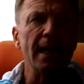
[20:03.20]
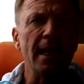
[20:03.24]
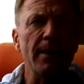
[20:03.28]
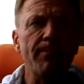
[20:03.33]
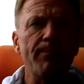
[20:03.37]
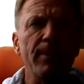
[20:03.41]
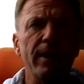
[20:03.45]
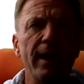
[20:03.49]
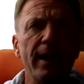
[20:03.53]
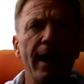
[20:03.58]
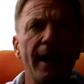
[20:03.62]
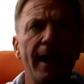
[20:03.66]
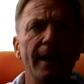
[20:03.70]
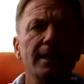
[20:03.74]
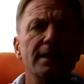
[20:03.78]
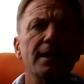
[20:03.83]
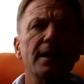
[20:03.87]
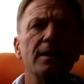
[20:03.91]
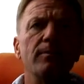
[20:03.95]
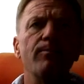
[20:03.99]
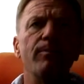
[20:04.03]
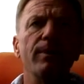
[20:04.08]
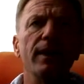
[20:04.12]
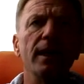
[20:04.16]
A P Is
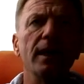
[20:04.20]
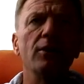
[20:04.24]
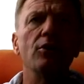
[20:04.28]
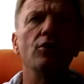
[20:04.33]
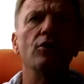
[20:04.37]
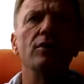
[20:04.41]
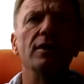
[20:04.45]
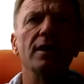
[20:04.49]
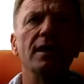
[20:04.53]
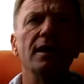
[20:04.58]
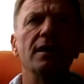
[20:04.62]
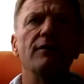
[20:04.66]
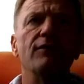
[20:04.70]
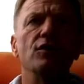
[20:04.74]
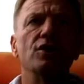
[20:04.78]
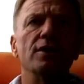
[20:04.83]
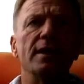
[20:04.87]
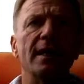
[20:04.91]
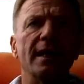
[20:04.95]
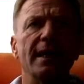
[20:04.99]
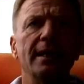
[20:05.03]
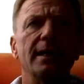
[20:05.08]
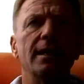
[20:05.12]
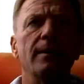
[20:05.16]
and built on it was
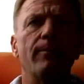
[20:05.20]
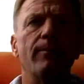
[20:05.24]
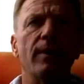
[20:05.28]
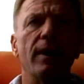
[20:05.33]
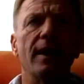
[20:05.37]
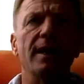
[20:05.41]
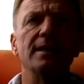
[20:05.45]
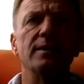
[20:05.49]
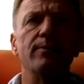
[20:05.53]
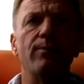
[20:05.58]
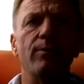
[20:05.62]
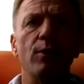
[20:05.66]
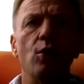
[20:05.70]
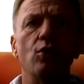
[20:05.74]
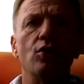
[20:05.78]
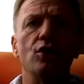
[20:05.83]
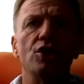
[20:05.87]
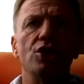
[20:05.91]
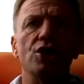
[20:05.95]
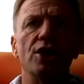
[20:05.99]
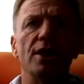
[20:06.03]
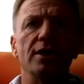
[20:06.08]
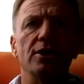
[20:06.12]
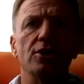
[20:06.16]
Enterprise
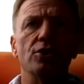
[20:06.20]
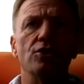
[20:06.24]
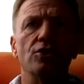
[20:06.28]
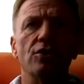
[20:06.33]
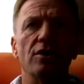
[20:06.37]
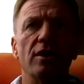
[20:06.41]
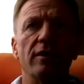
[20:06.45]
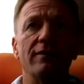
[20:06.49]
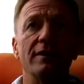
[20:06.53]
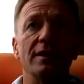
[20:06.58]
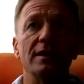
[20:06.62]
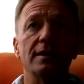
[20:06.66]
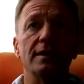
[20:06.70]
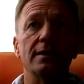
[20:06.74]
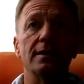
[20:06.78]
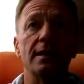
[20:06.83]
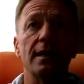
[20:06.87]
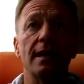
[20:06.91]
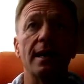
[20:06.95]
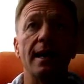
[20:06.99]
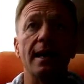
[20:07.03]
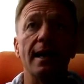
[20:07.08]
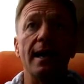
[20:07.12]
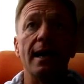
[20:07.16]
Blockchain Service.
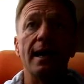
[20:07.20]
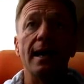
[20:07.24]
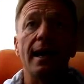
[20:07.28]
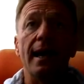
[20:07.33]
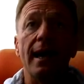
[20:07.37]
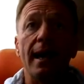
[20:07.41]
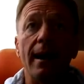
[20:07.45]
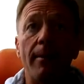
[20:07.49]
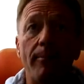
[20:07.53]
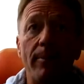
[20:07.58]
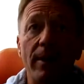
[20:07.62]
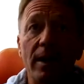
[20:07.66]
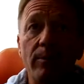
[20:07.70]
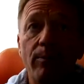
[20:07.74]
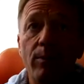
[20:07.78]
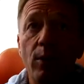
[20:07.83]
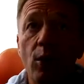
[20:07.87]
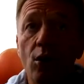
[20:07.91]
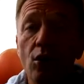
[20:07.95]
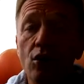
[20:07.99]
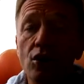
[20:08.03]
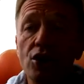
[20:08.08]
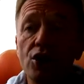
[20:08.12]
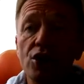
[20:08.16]
But
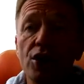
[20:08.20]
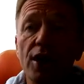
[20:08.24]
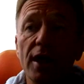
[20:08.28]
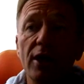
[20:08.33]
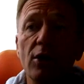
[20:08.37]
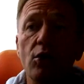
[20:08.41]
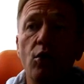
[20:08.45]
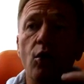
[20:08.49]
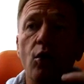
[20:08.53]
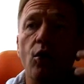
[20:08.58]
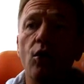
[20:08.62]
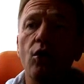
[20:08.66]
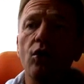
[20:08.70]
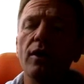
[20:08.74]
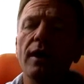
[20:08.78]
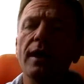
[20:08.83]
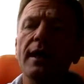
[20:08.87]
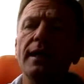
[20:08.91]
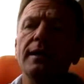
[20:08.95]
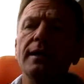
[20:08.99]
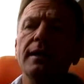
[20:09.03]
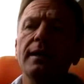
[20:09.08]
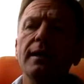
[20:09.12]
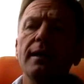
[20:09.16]
blockchain
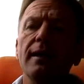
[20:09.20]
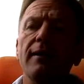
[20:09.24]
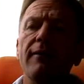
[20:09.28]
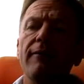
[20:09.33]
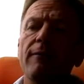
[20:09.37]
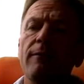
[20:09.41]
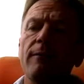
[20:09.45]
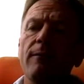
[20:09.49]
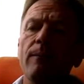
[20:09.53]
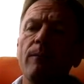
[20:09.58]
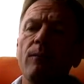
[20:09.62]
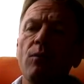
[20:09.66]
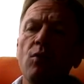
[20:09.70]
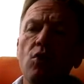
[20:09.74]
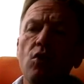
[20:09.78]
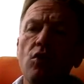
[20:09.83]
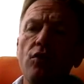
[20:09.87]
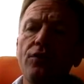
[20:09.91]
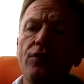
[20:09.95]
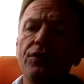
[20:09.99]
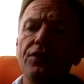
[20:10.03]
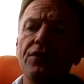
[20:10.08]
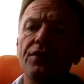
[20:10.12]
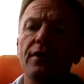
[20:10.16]
already
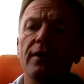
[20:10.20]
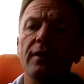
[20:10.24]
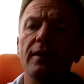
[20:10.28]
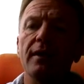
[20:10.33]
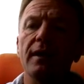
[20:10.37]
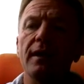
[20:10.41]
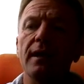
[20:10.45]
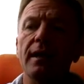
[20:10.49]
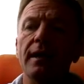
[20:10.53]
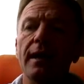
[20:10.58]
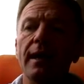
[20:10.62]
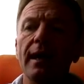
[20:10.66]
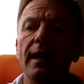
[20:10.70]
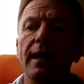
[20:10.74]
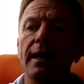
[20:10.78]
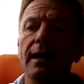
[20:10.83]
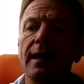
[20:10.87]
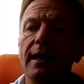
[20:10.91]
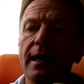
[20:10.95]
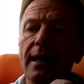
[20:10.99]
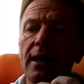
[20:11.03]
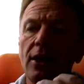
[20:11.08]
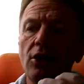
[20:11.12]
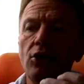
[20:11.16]
moved
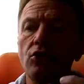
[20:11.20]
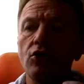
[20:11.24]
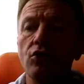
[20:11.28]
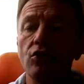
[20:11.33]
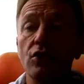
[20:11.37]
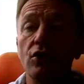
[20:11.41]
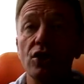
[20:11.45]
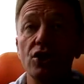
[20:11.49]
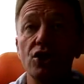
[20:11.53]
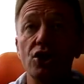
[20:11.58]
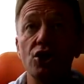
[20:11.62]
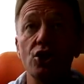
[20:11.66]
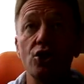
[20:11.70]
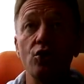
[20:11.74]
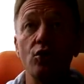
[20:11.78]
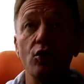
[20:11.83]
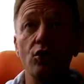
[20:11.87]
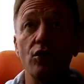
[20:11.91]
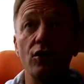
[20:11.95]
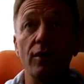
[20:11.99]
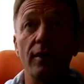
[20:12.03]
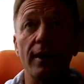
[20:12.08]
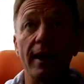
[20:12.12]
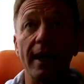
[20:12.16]
into this
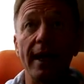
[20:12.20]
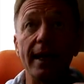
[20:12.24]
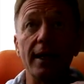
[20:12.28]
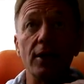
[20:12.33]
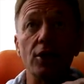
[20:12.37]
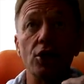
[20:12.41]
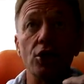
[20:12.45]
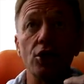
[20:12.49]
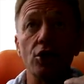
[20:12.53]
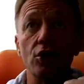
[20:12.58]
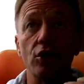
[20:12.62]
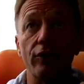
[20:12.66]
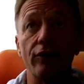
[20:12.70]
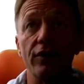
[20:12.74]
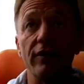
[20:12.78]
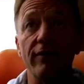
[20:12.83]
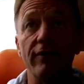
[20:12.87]
new direction of